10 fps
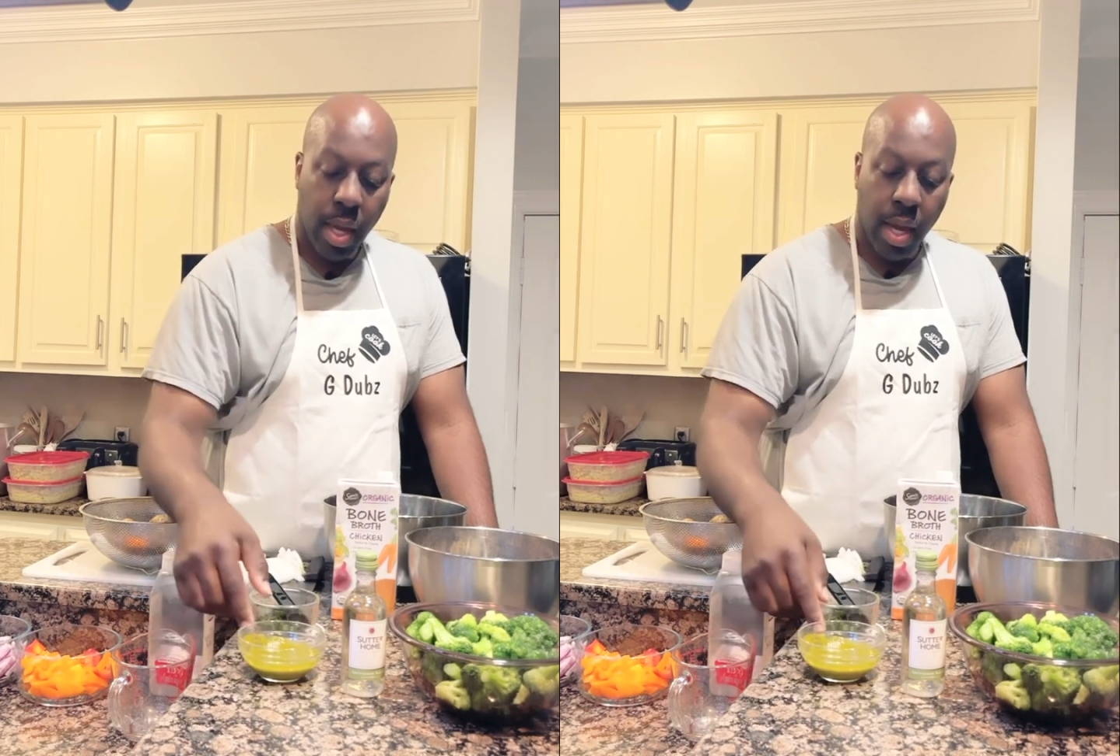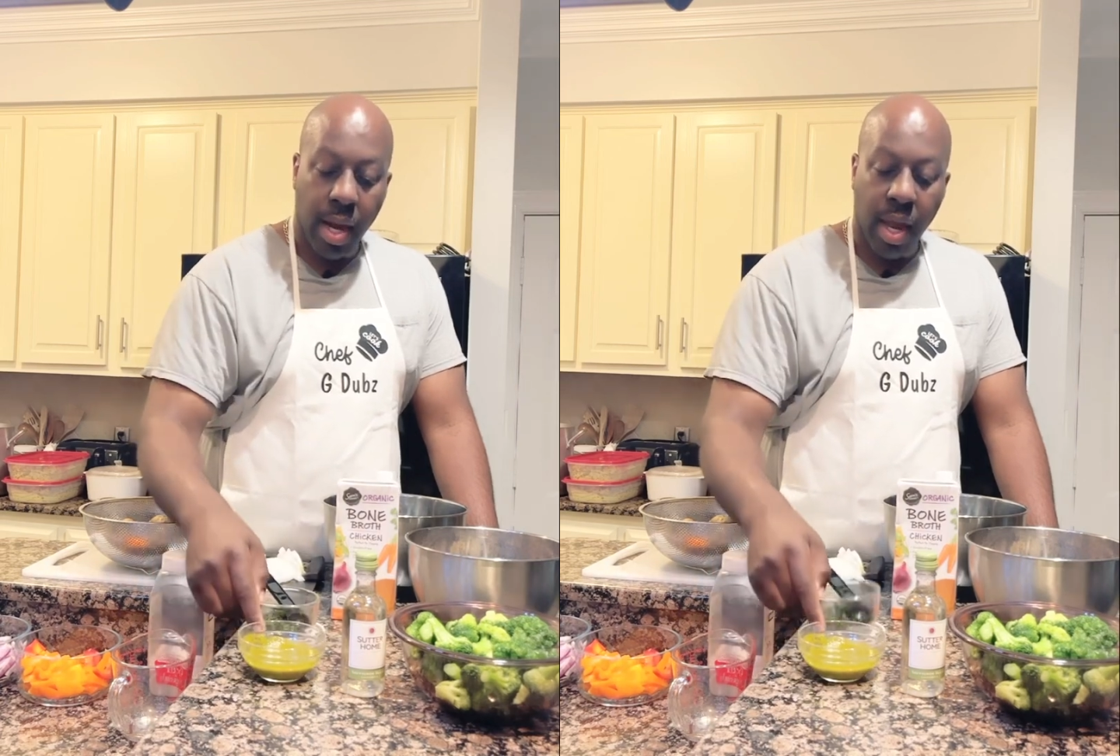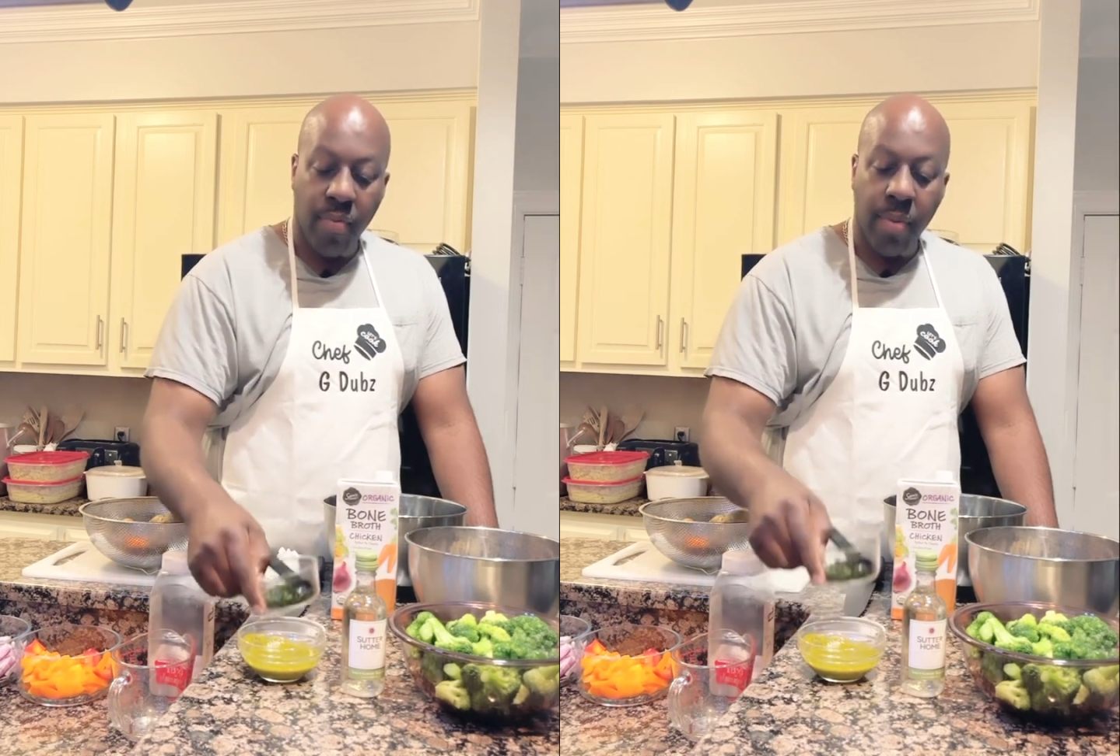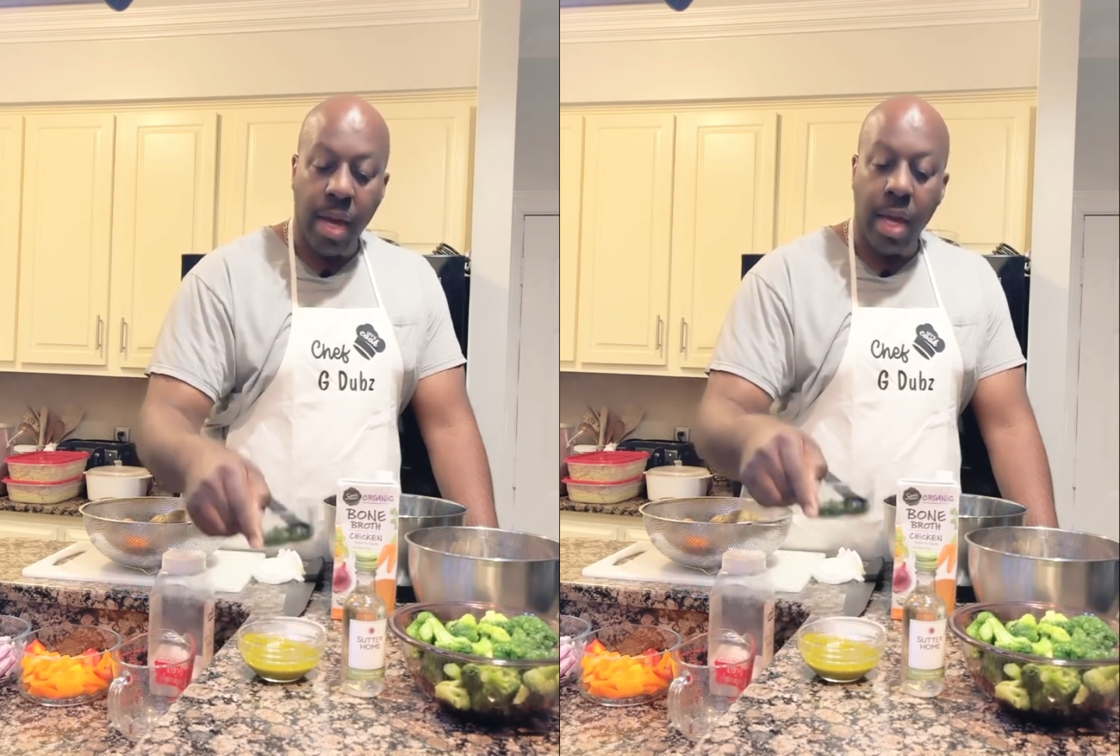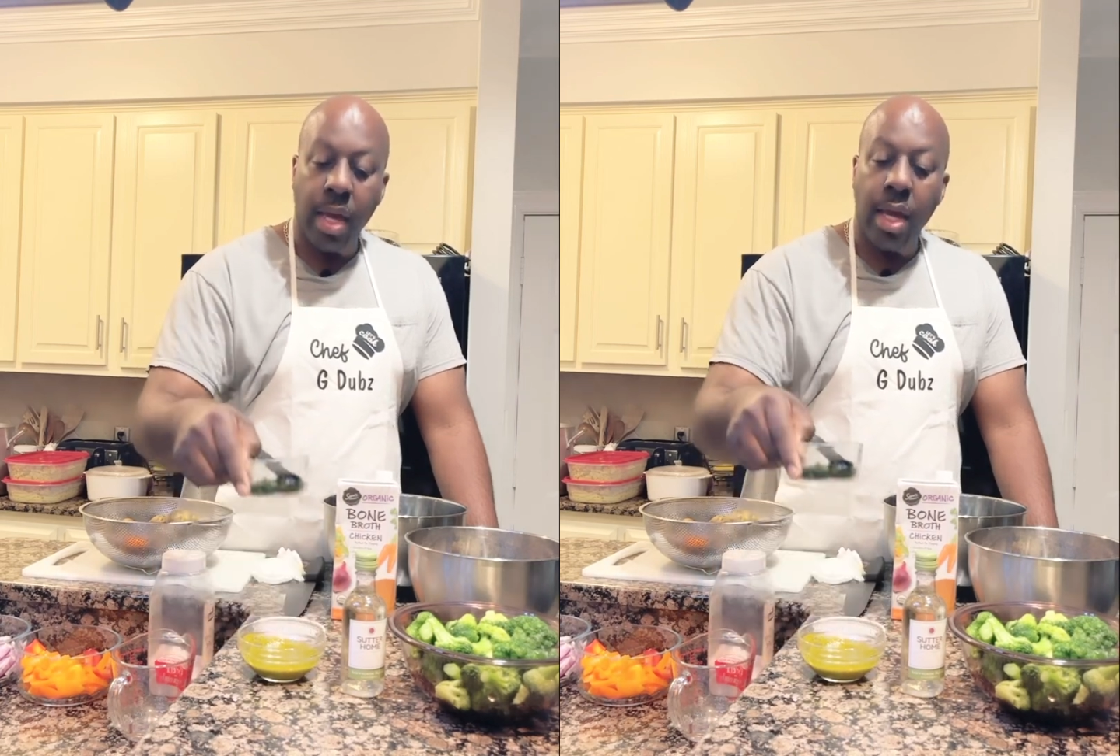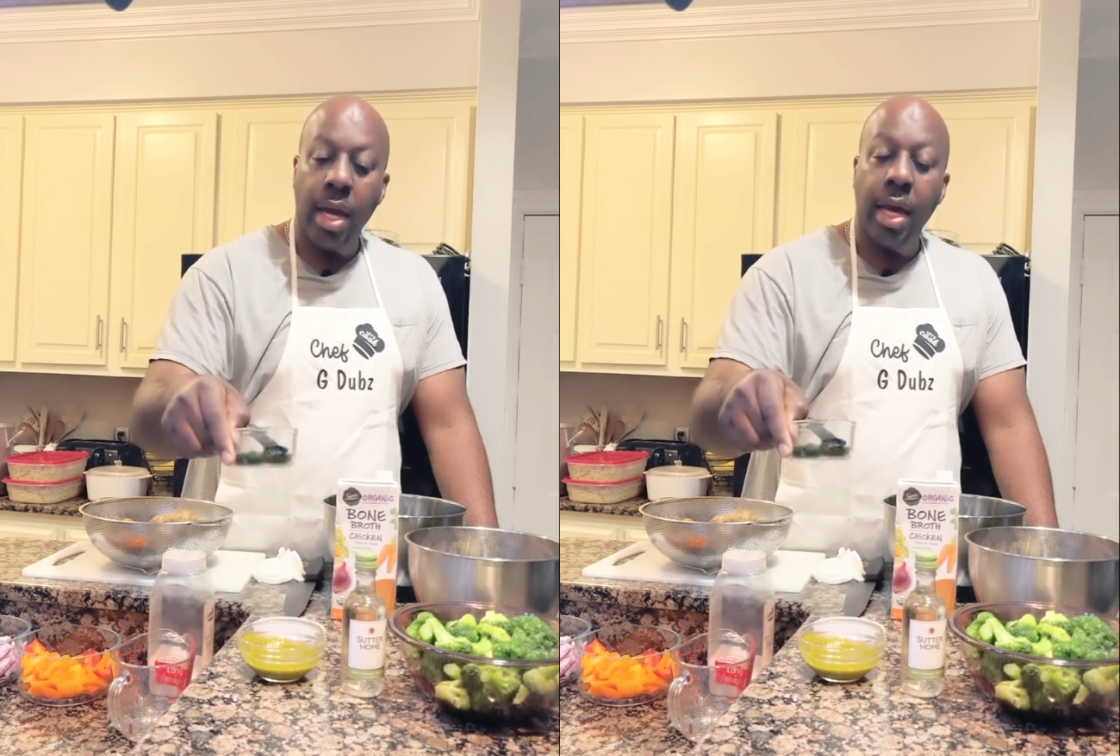And I have my